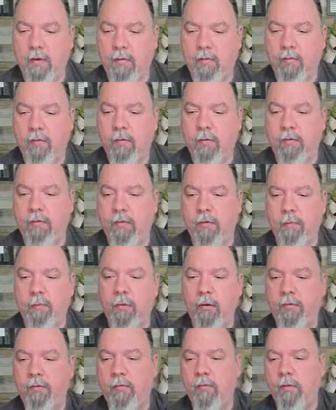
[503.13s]
So it's for
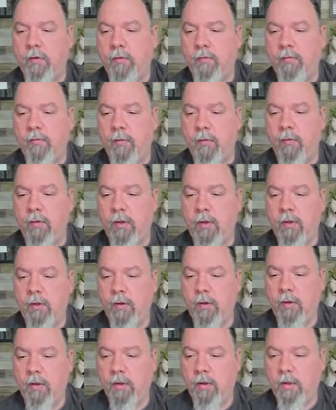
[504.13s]
personal use only.
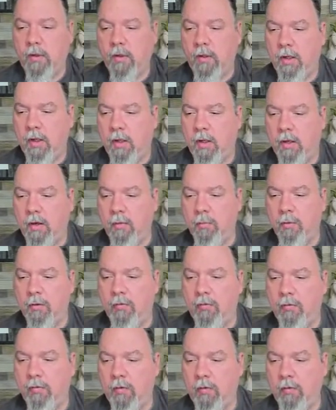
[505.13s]

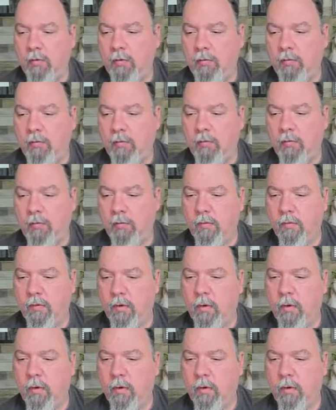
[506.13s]
Commercial use,